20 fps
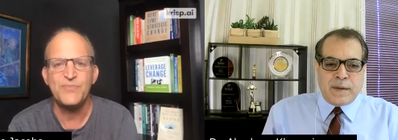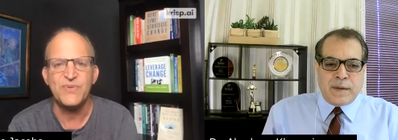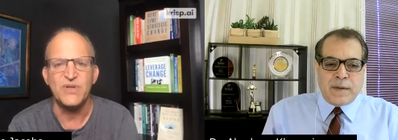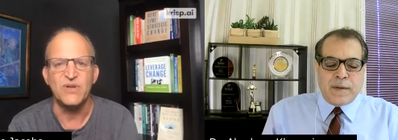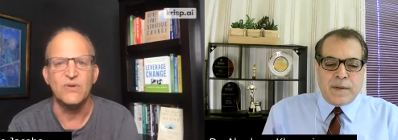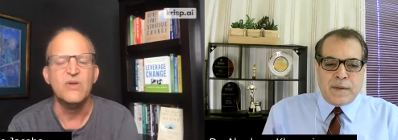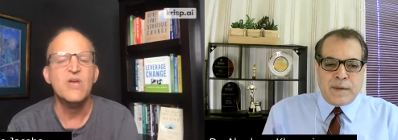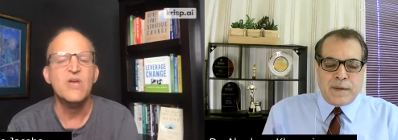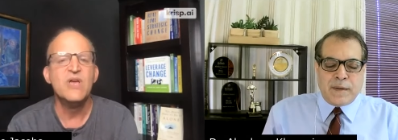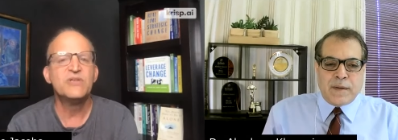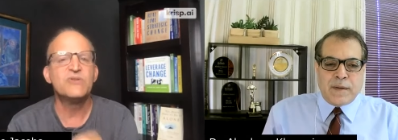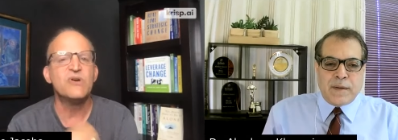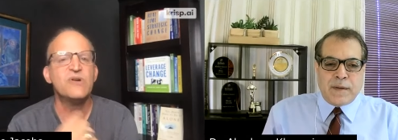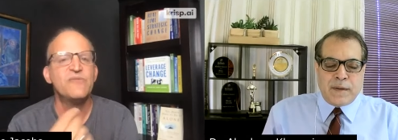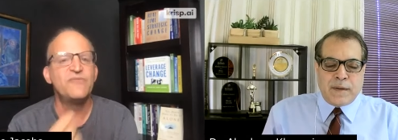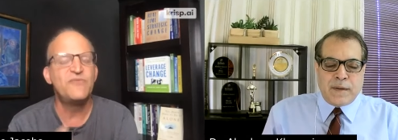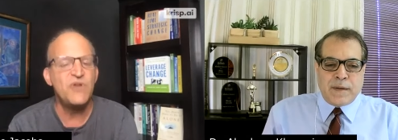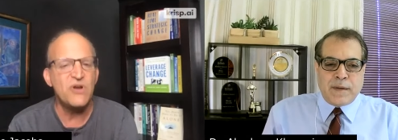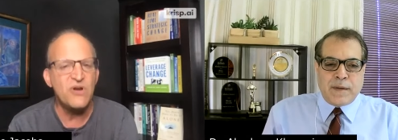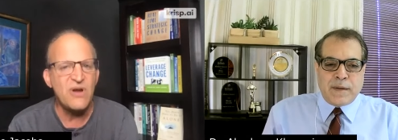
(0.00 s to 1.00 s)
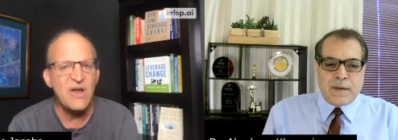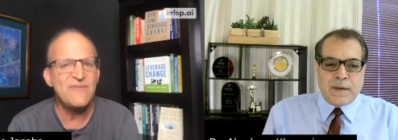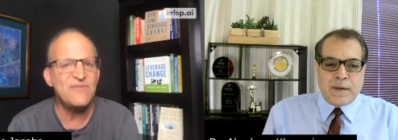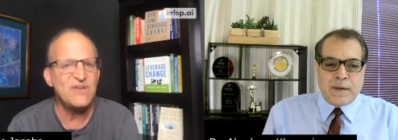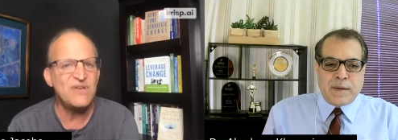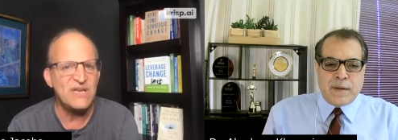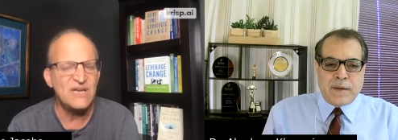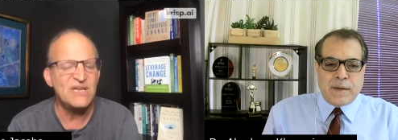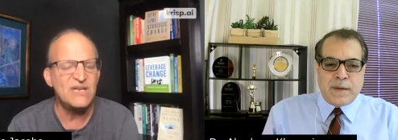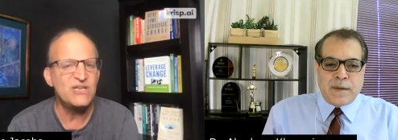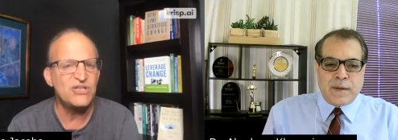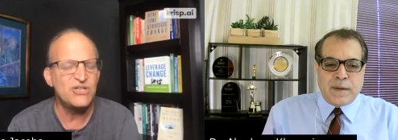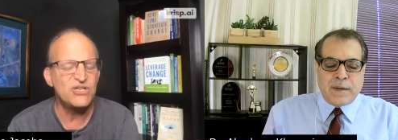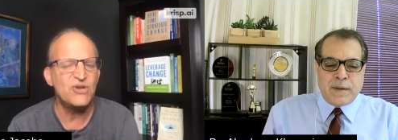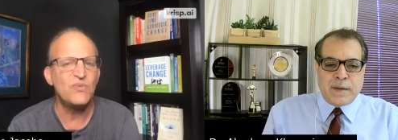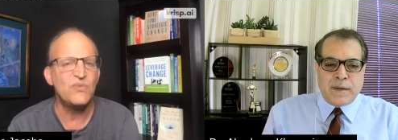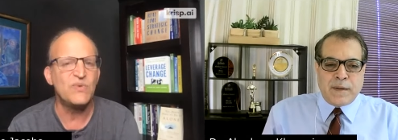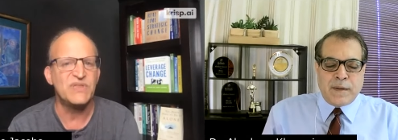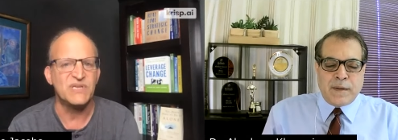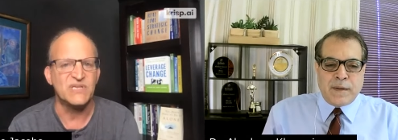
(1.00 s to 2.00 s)
Speaker 1: So if you're having an issue with a
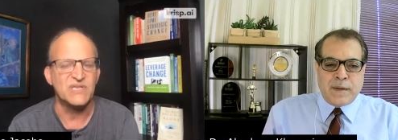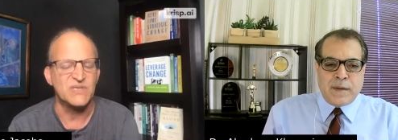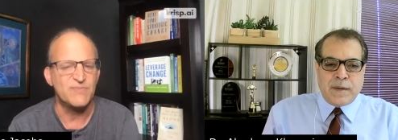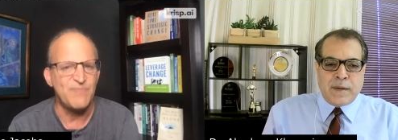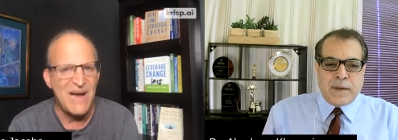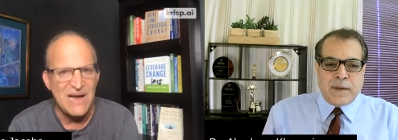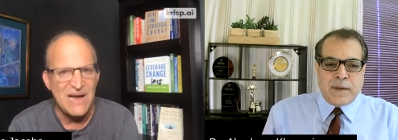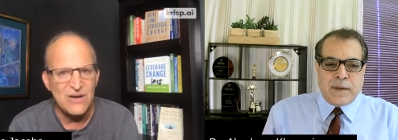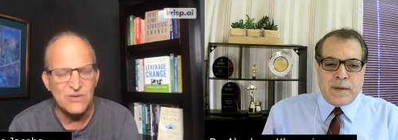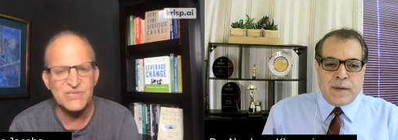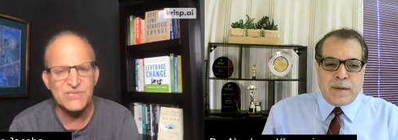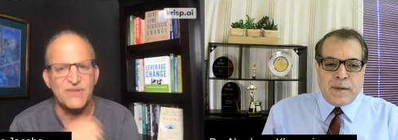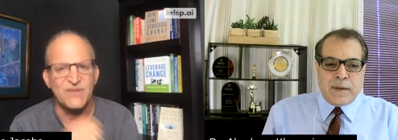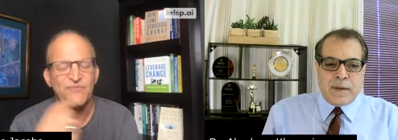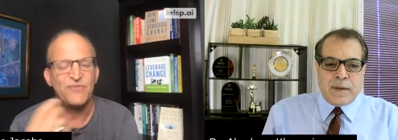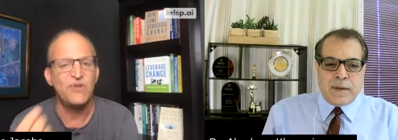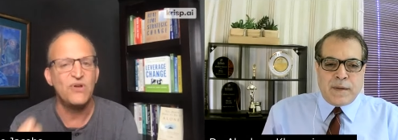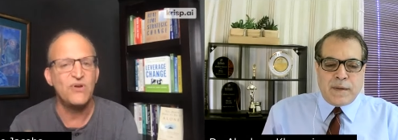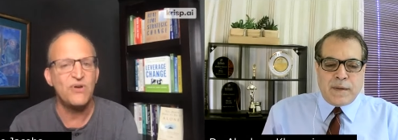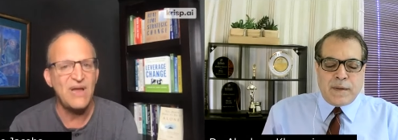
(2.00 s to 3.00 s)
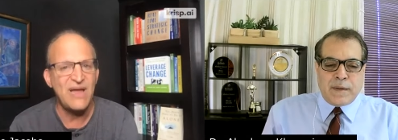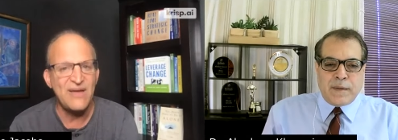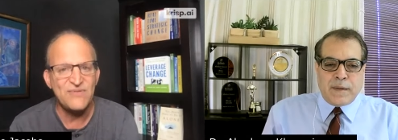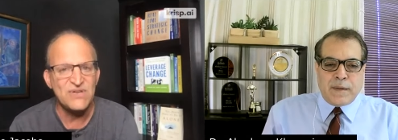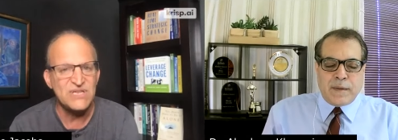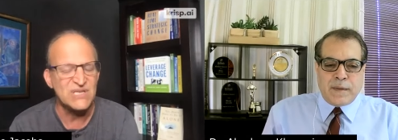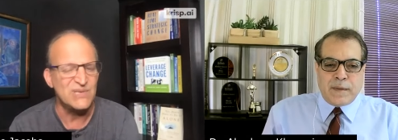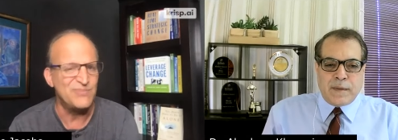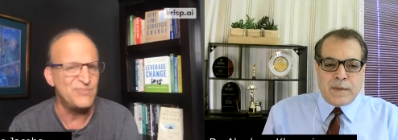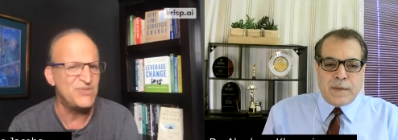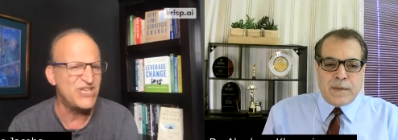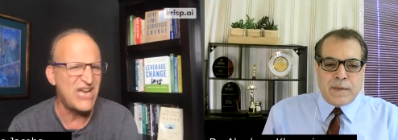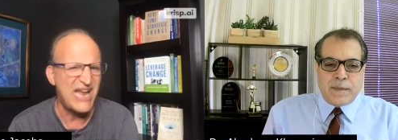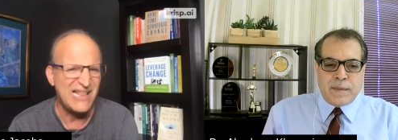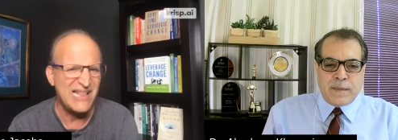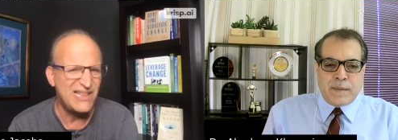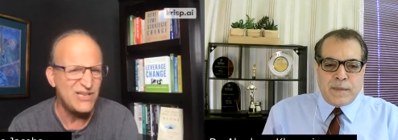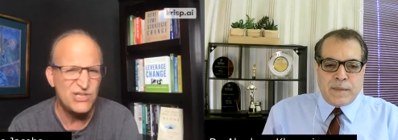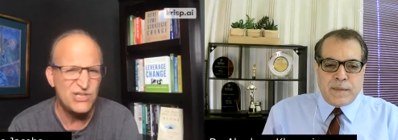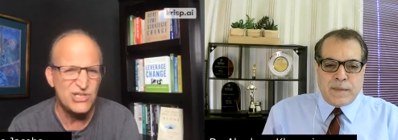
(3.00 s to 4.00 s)
spouse, if you're having some
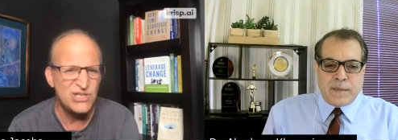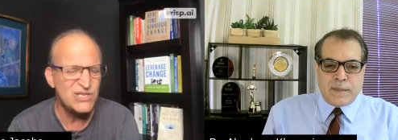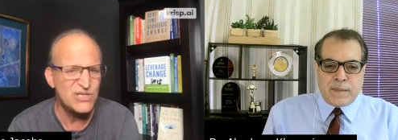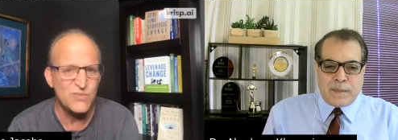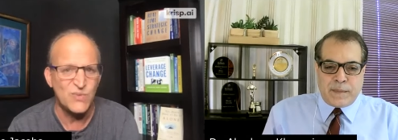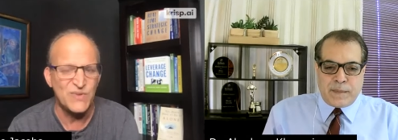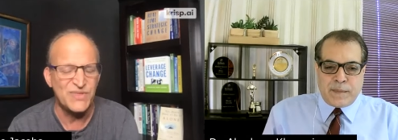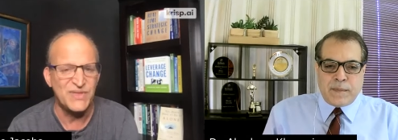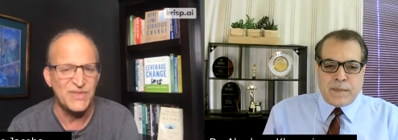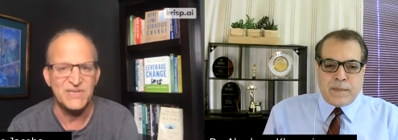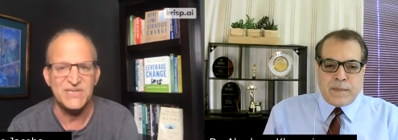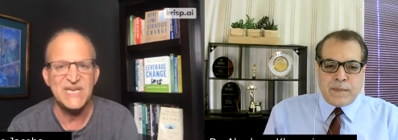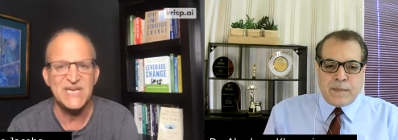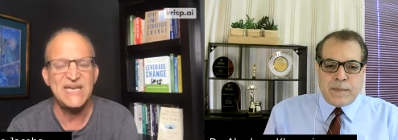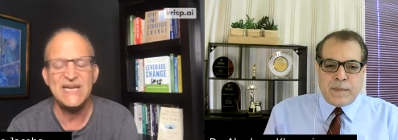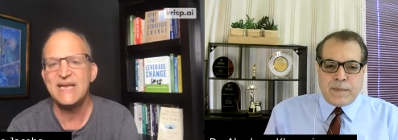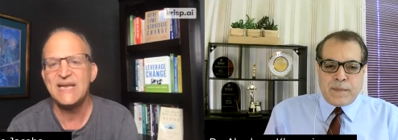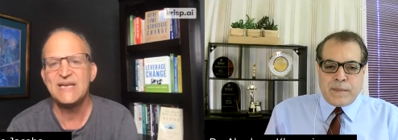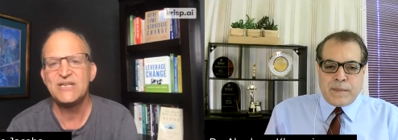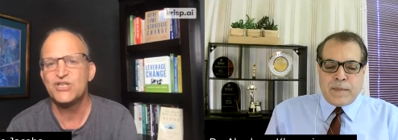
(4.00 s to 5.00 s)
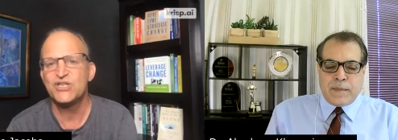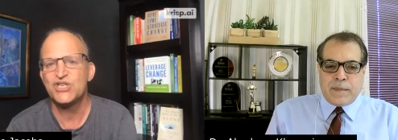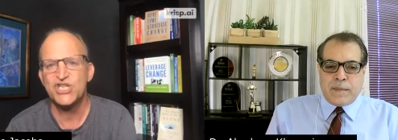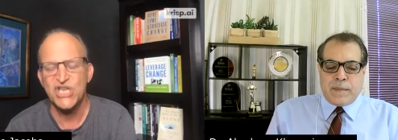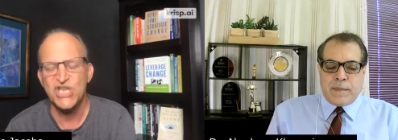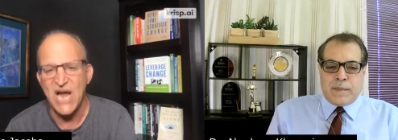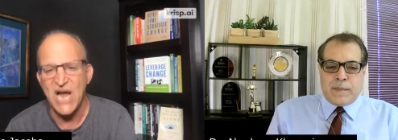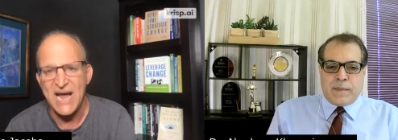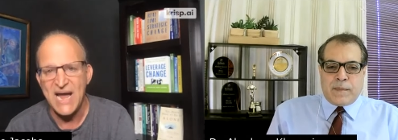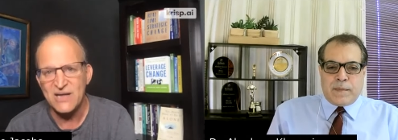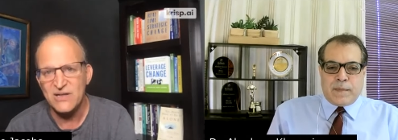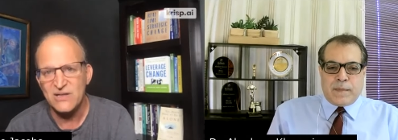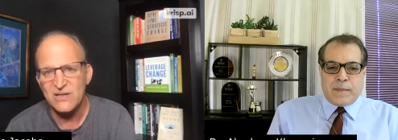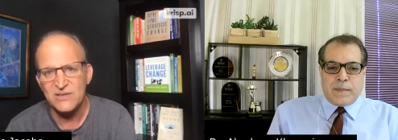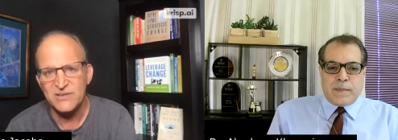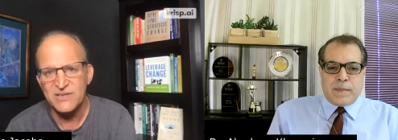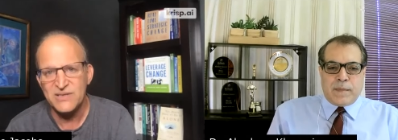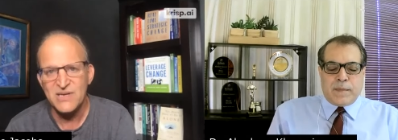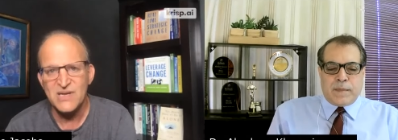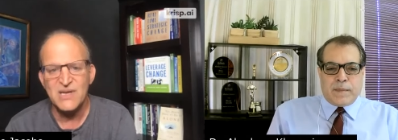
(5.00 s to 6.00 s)
challenges with a teenage child,
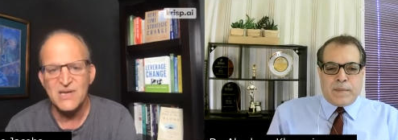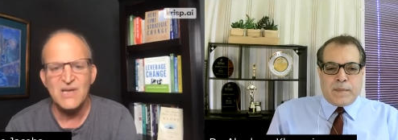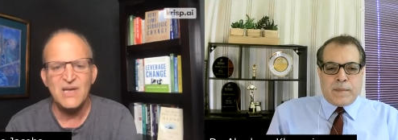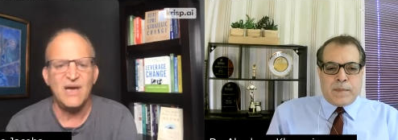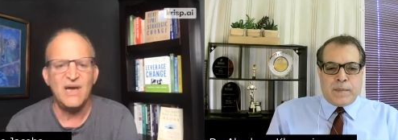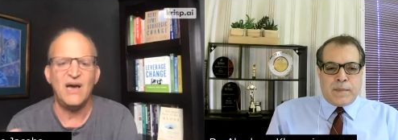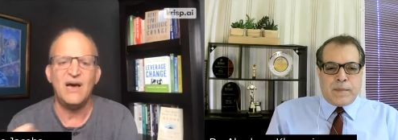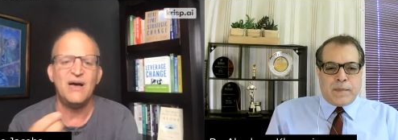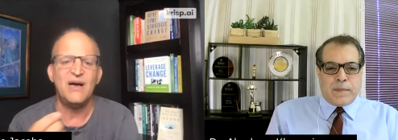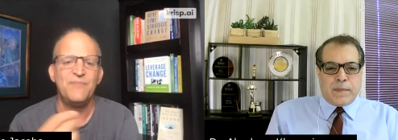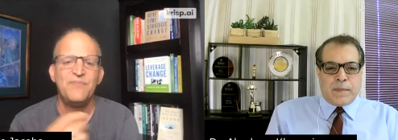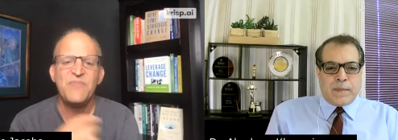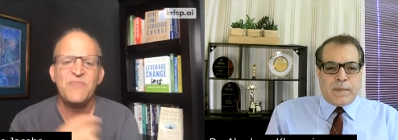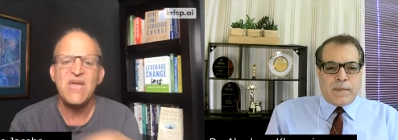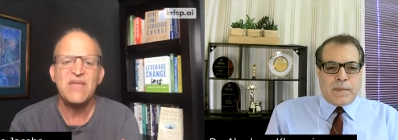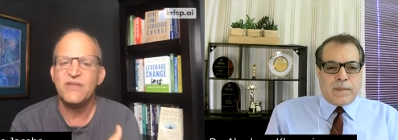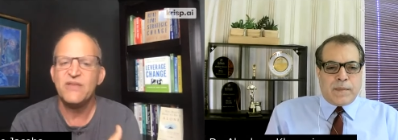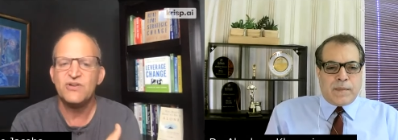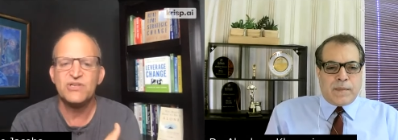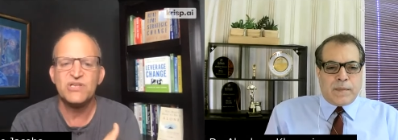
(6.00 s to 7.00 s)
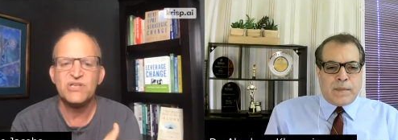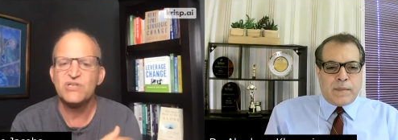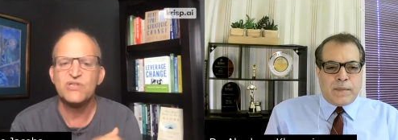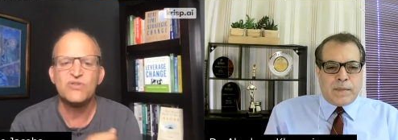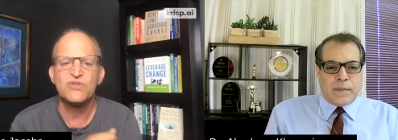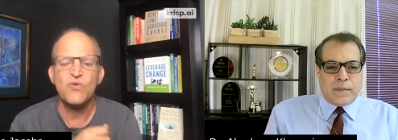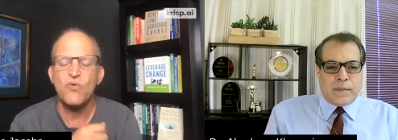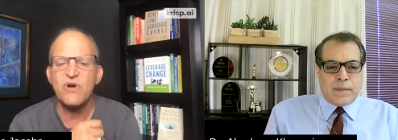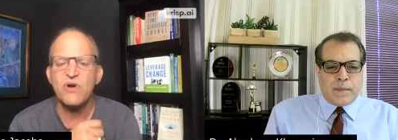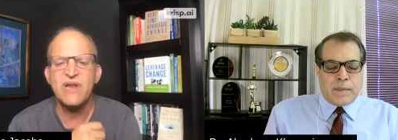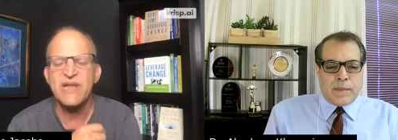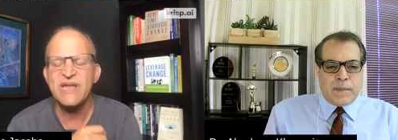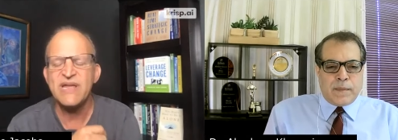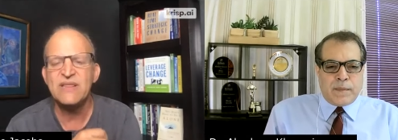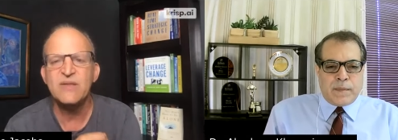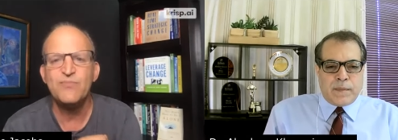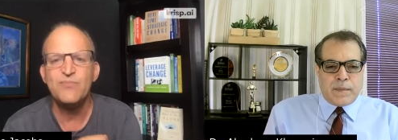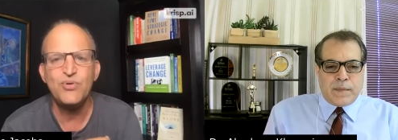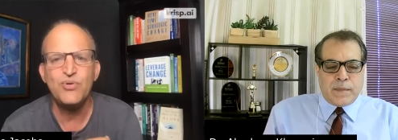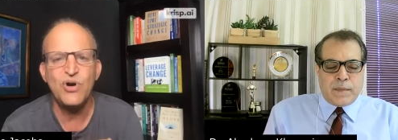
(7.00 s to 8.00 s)
um, there's a story in the
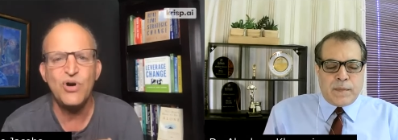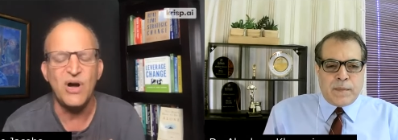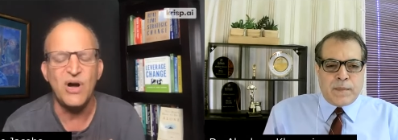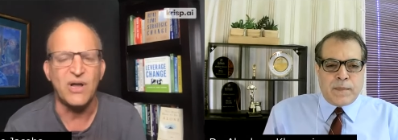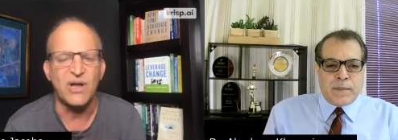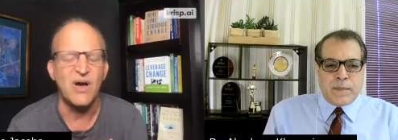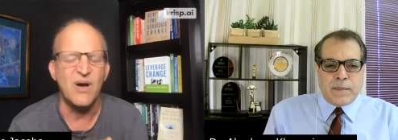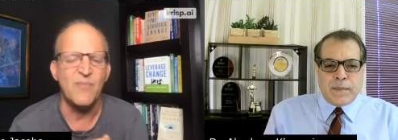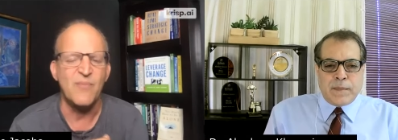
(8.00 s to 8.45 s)
book about